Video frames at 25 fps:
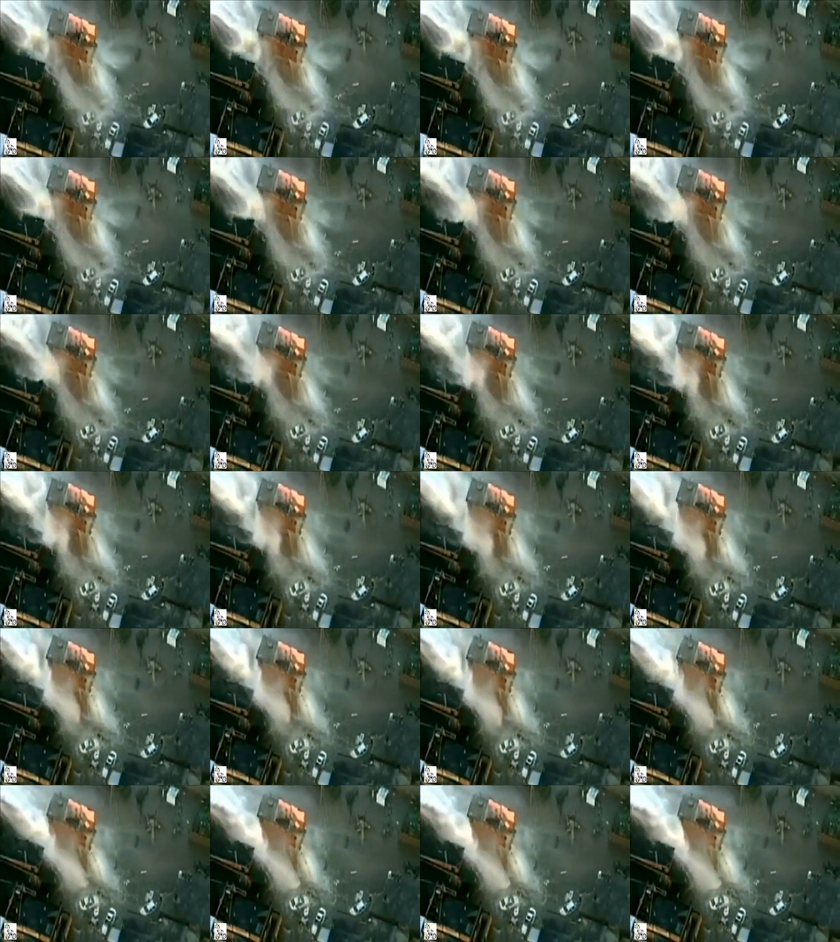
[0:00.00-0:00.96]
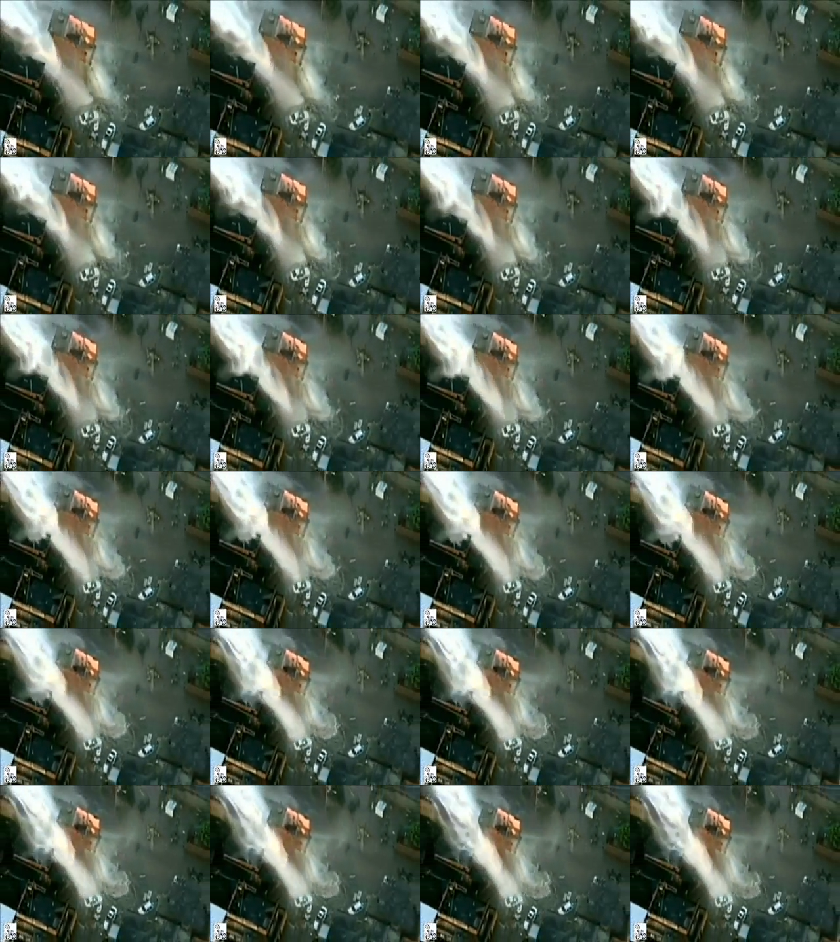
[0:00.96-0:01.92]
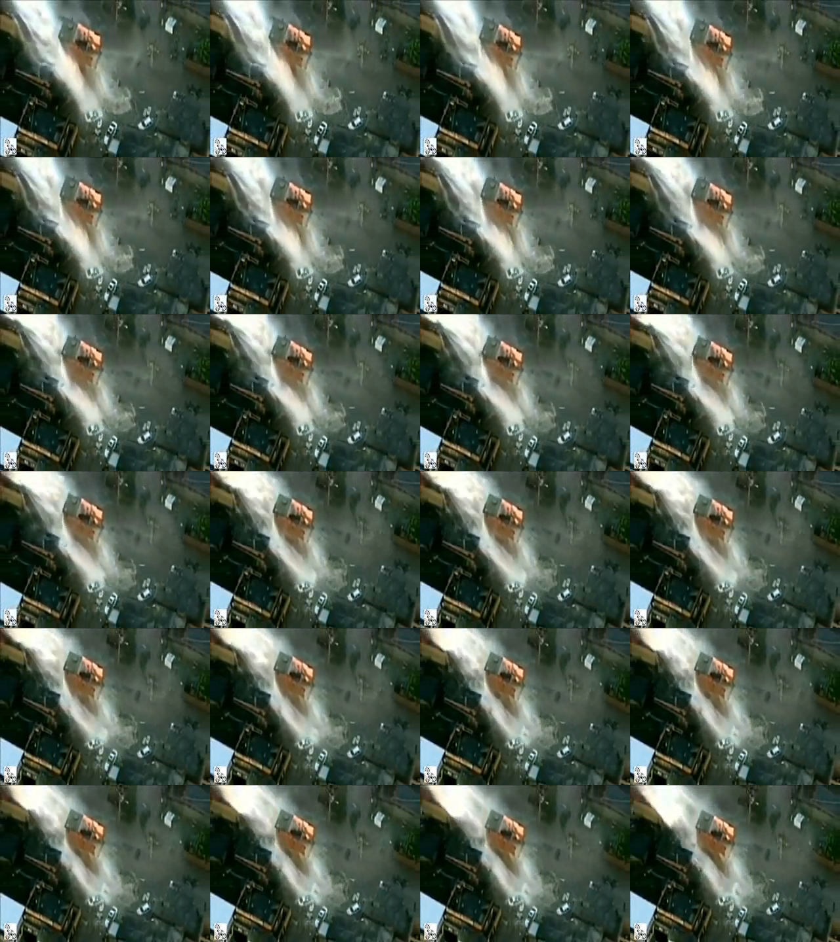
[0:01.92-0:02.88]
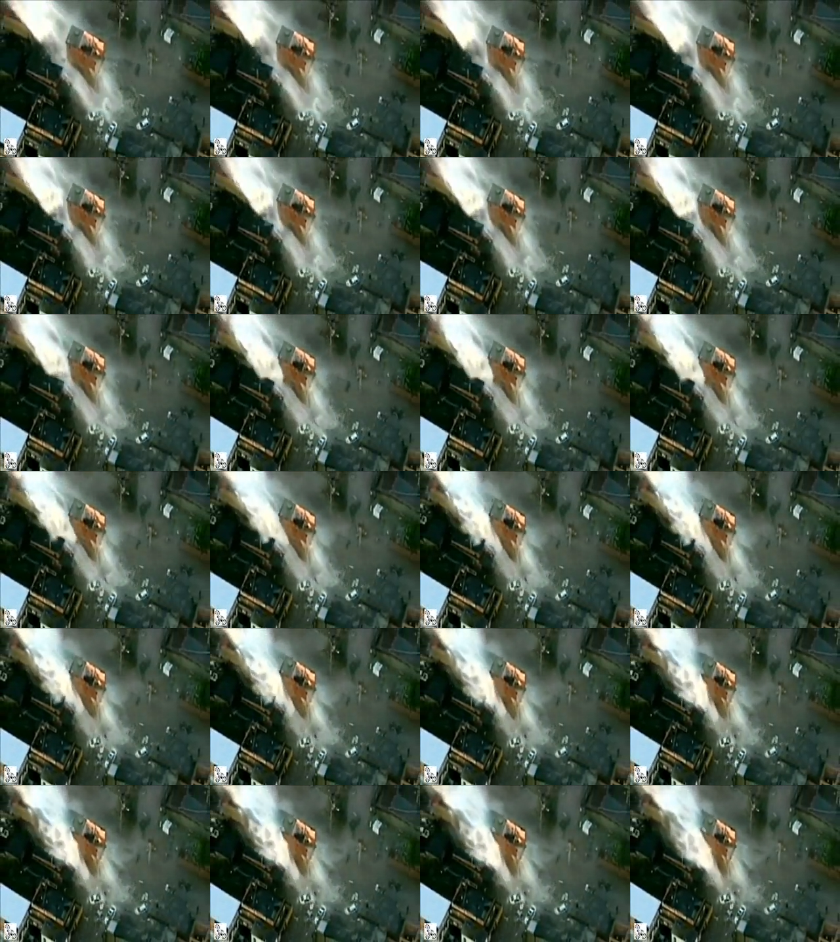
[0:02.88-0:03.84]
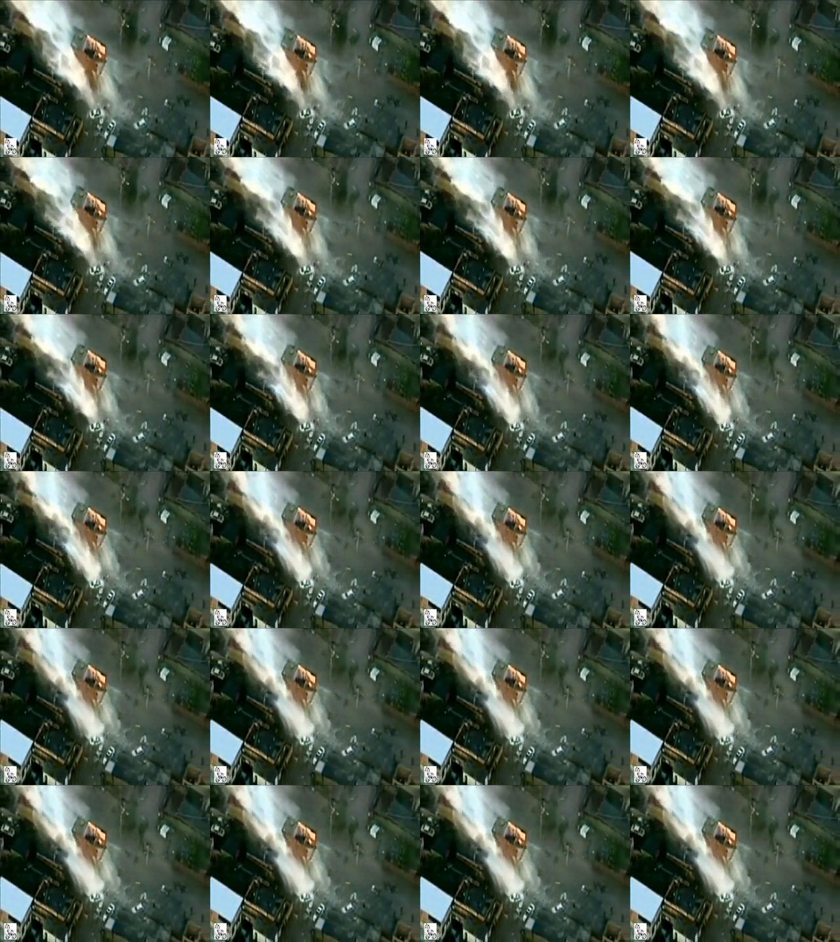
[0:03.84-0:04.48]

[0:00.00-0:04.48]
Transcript: Nobody's mouth can be seen.